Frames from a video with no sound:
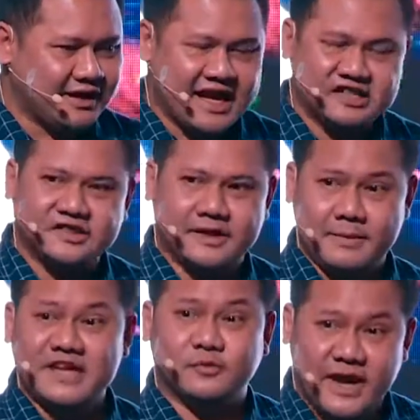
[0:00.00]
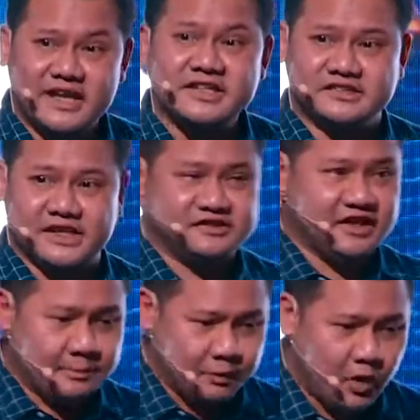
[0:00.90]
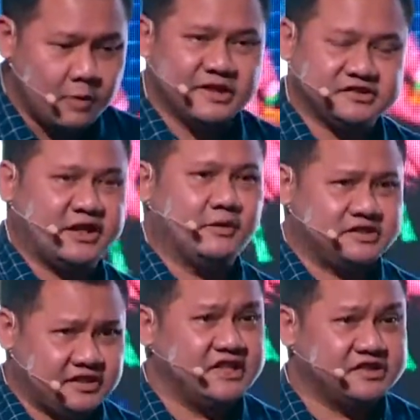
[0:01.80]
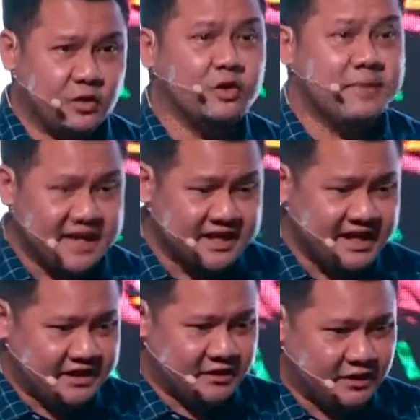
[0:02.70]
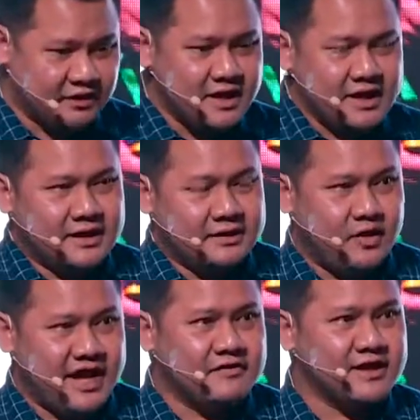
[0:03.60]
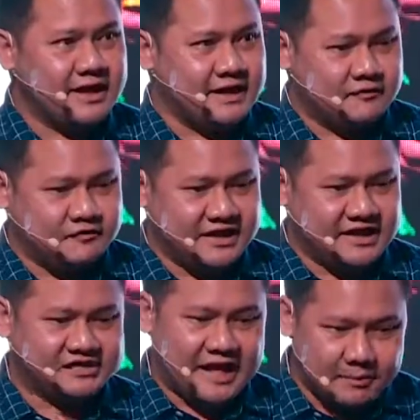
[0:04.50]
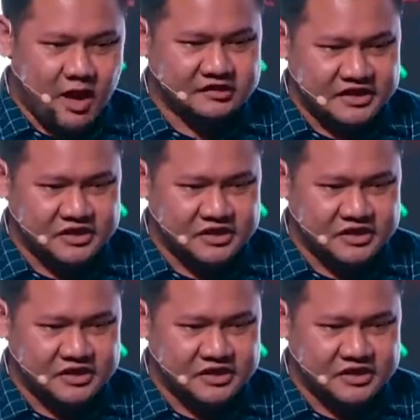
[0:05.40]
as advanced as like Singapore, but still it's a good beginning. We have like fintech sandbox,